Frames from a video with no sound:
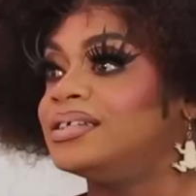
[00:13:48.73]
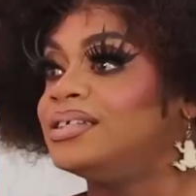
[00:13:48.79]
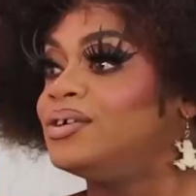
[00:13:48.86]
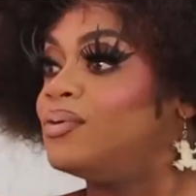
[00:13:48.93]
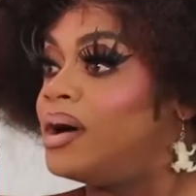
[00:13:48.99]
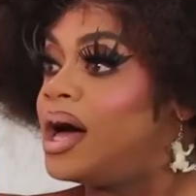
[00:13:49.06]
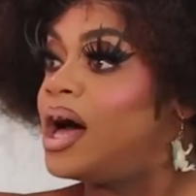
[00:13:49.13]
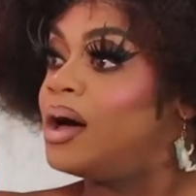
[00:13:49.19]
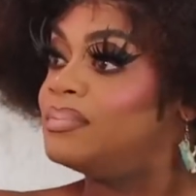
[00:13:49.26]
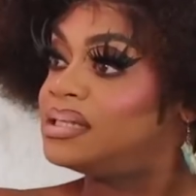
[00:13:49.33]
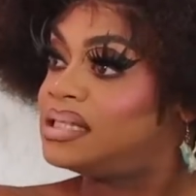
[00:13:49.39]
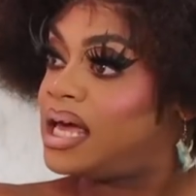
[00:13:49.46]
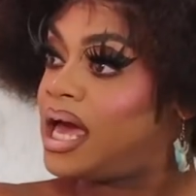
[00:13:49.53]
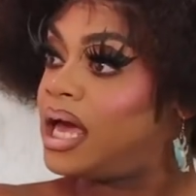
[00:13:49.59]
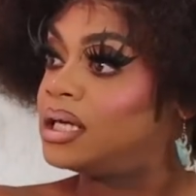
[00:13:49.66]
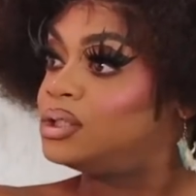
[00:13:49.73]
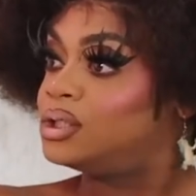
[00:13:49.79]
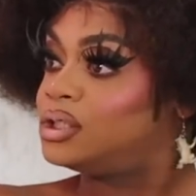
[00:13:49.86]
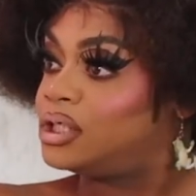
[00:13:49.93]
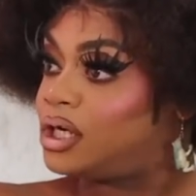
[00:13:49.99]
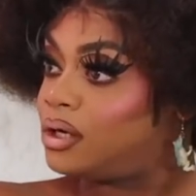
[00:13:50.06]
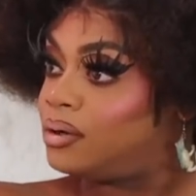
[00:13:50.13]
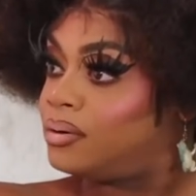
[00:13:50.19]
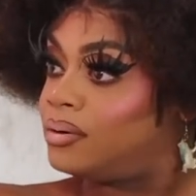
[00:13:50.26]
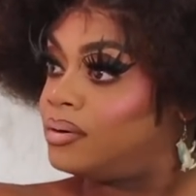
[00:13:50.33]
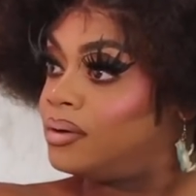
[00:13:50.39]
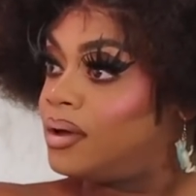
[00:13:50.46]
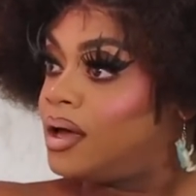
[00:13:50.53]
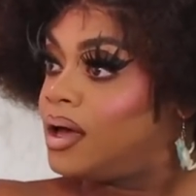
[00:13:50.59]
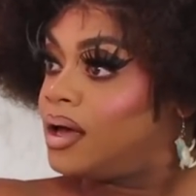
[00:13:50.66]
You a homosexual
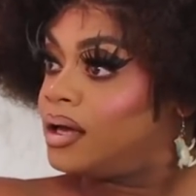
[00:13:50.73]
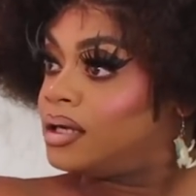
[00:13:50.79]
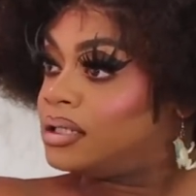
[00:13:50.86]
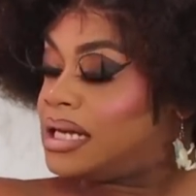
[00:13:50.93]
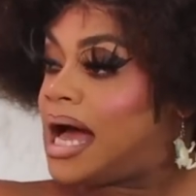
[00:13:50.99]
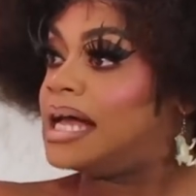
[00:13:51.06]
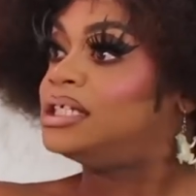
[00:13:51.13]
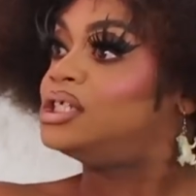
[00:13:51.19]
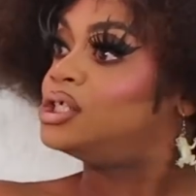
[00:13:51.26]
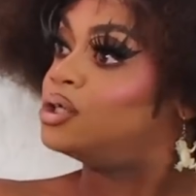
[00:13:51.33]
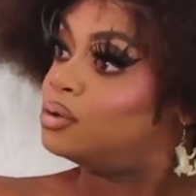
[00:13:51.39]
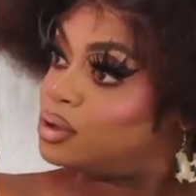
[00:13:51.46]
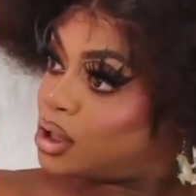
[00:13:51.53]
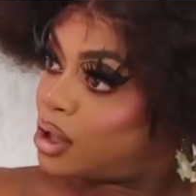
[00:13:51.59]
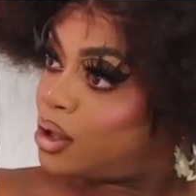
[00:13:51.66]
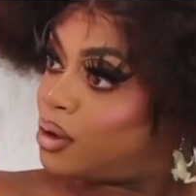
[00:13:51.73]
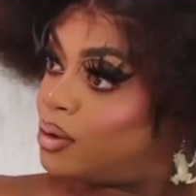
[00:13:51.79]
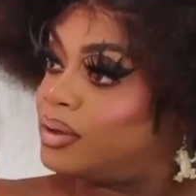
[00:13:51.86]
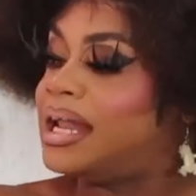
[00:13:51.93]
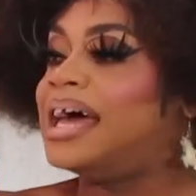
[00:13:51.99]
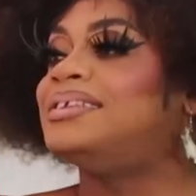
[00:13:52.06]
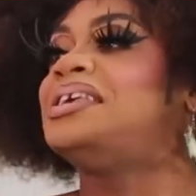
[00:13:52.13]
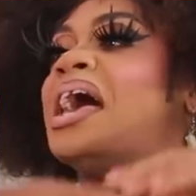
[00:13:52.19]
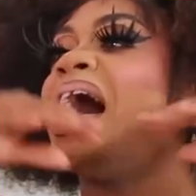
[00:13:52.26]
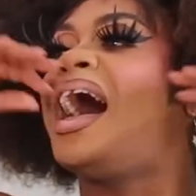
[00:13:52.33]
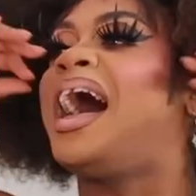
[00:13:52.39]
too? Not you too. That's